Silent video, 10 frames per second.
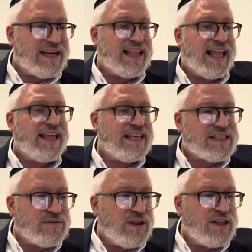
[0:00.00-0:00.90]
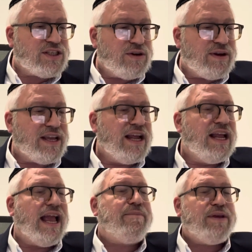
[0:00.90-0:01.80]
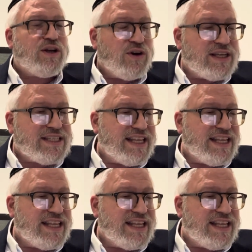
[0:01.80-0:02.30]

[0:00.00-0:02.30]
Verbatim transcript: Klal Yisrael is doing, and because